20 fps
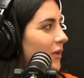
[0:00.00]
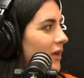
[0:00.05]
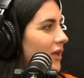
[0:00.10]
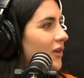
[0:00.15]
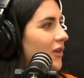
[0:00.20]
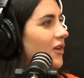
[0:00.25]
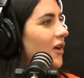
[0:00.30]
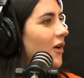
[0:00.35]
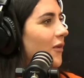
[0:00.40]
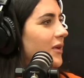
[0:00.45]

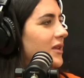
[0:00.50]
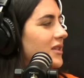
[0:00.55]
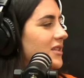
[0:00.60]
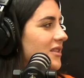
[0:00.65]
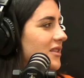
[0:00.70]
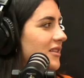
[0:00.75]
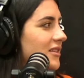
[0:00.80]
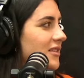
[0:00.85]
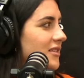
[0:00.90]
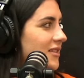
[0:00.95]
could go into
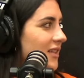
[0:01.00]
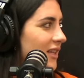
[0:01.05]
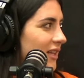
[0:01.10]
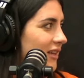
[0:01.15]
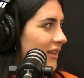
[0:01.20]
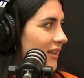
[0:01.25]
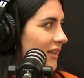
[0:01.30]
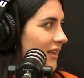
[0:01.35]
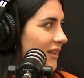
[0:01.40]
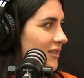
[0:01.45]
this mm.
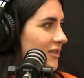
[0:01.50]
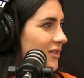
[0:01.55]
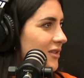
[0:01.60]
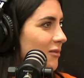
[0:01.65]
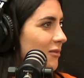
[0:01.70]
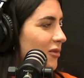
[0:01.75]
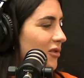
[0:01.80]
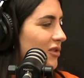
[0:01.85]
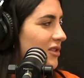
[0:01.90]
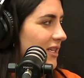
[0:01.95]
in in
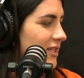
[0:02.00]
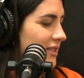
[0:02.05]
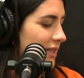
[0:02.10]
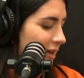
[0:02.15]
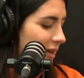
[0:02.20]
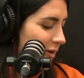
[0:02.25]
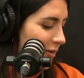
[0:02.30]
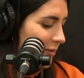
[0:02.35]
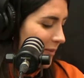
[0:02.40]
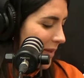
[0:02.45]
some more
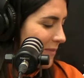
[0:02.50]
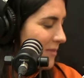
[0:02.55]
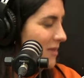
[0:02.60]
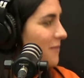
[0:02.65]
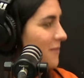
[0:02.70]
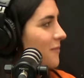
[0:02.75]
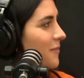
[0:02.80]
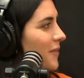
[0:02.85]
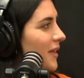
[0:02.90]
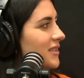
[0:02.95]
detail. Maybe
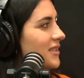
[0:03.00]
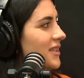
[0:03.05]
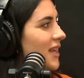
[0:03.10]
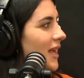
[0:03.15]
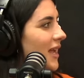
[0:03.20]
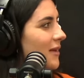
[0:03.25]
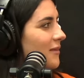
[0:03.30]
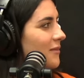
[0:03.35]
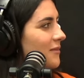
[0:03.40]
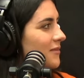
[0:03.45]
yeah. best
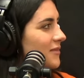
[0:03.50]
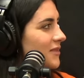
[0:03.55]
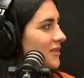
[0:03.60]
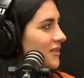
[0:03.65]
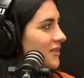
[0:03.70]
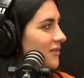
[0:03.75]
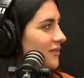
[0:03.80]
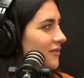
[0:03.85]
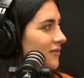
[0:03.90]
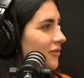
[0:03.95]

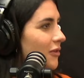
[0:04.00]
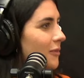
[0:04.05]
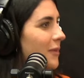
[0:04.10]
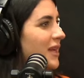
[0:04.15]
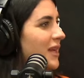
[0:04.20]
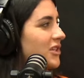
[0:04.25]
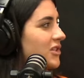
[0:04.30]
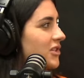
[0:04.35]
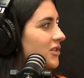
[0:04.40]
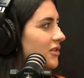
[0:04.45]
names.
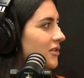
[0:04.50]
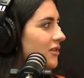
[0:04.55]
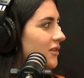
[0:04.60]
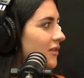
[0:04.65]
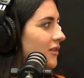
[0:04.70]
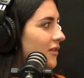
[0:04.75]
Denny Kemp right